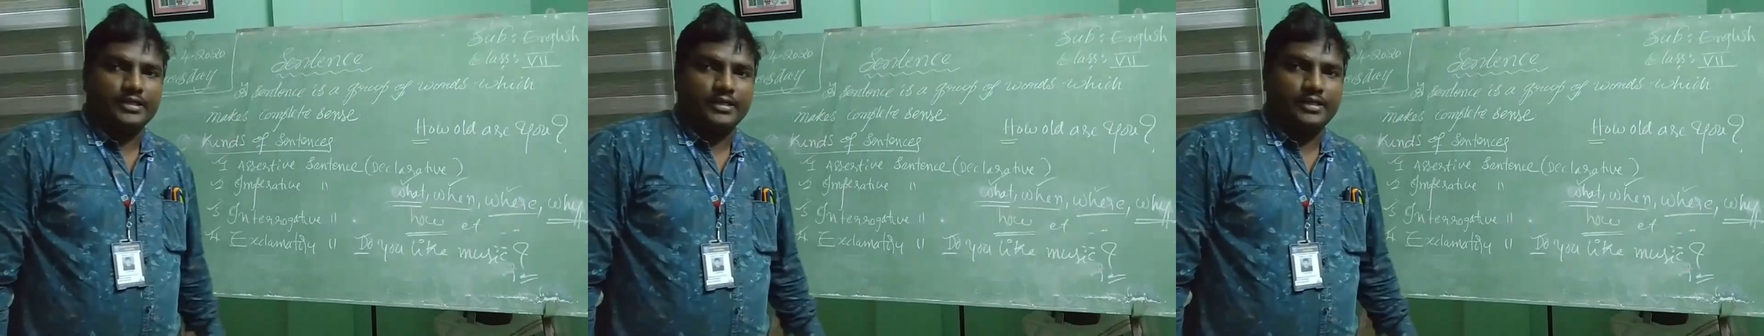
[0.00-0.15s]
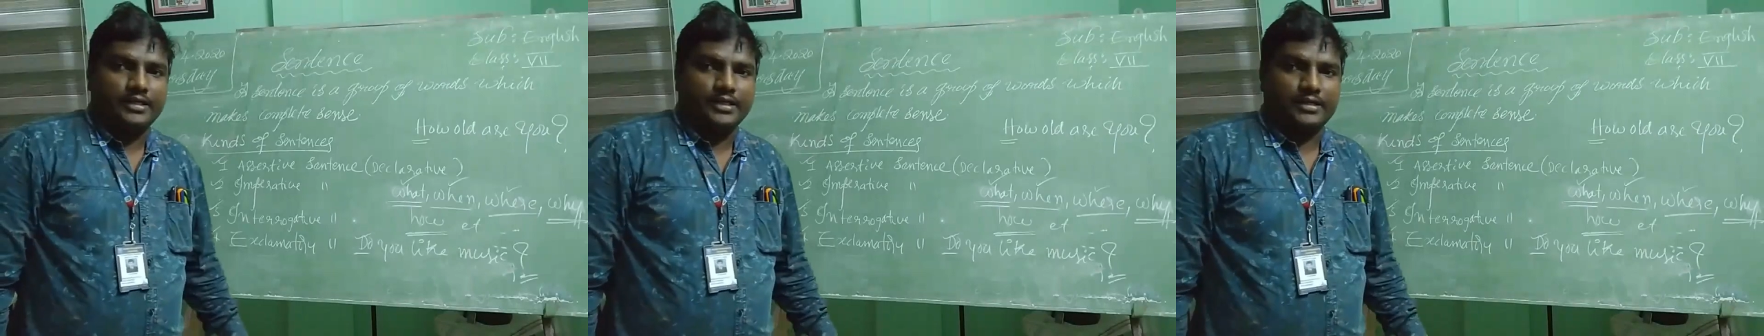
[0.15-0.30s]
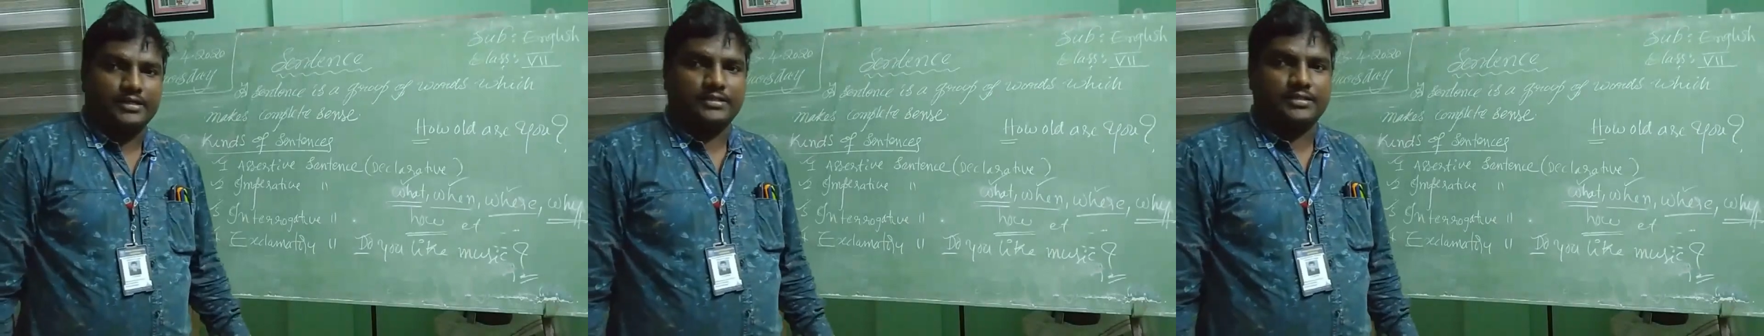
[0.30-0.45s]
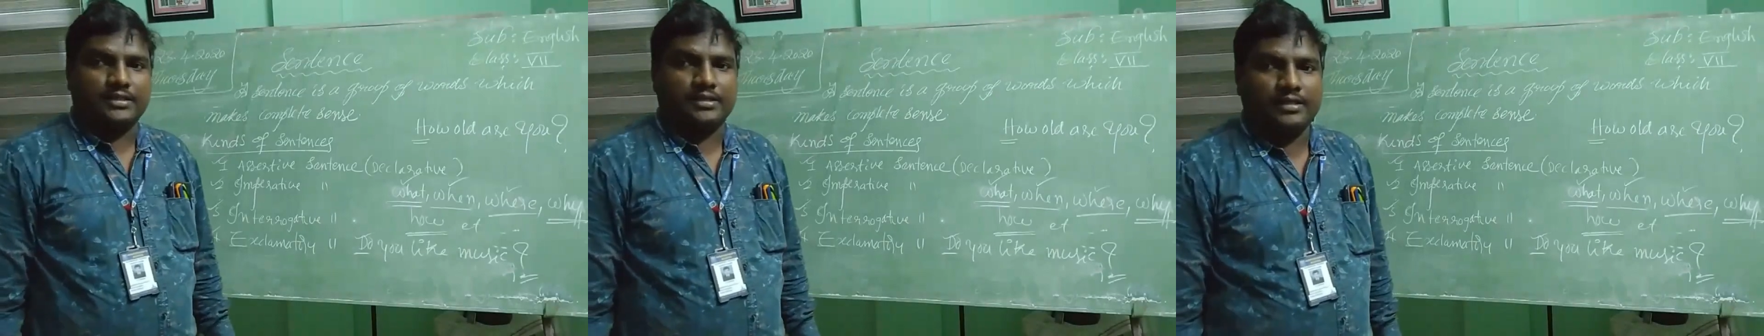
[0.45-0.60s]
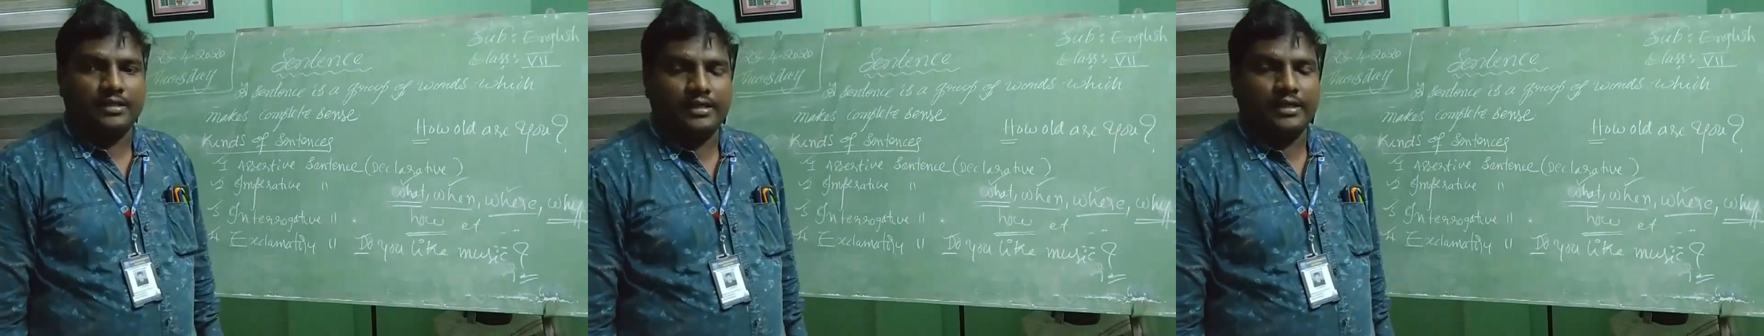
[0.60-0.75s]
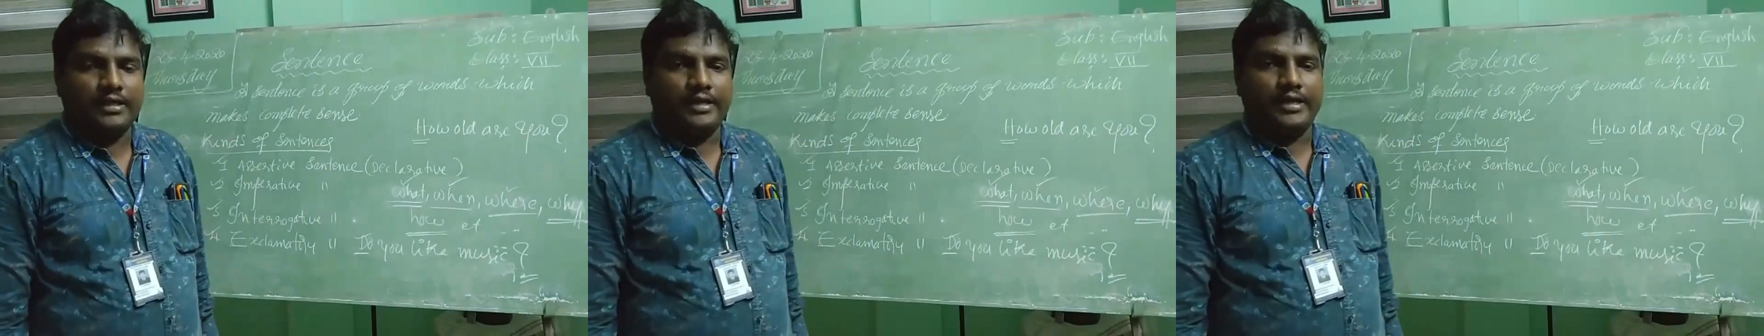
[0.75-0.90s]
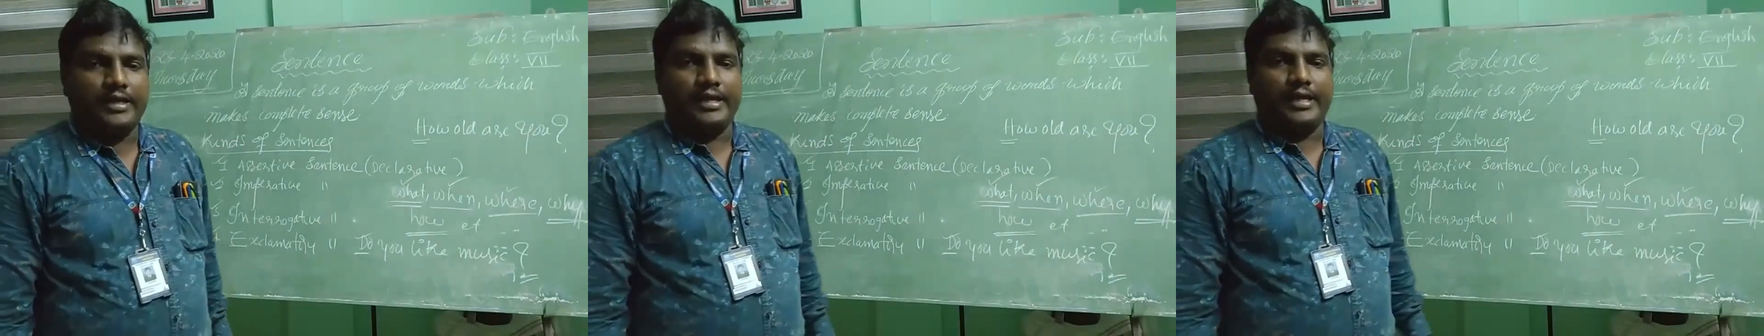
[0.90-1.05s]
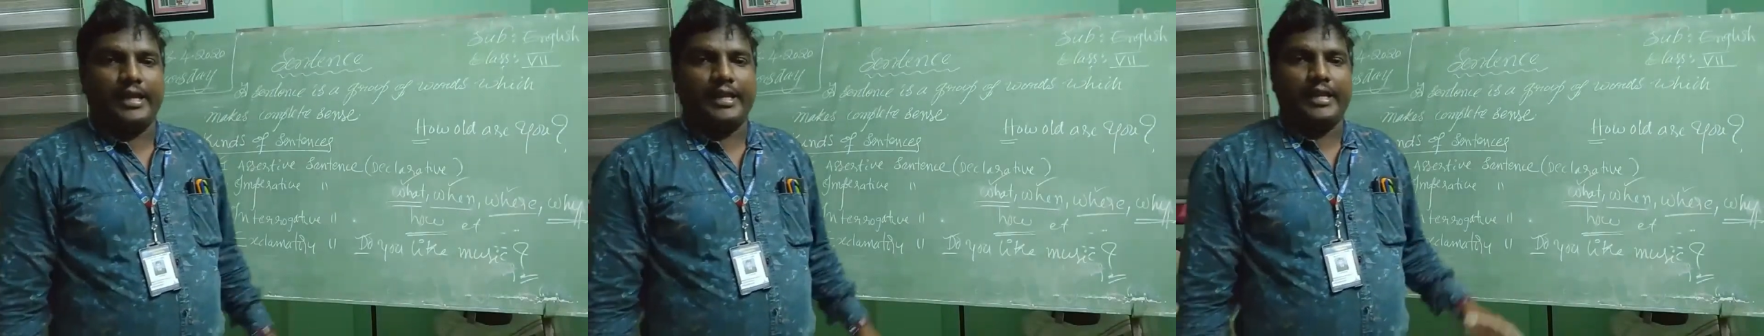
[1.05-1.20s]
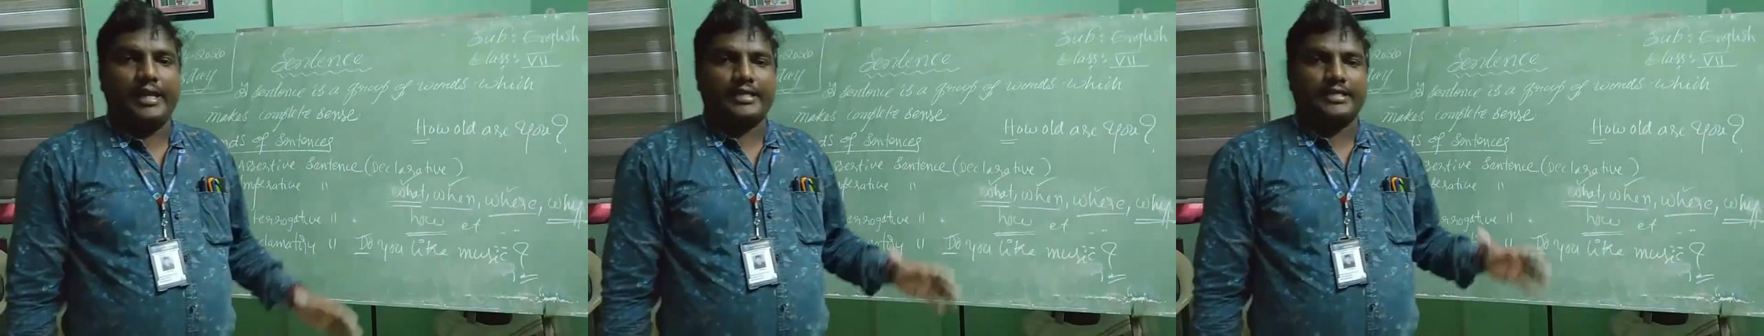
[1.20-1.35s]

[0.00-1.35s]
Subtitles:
sentence? An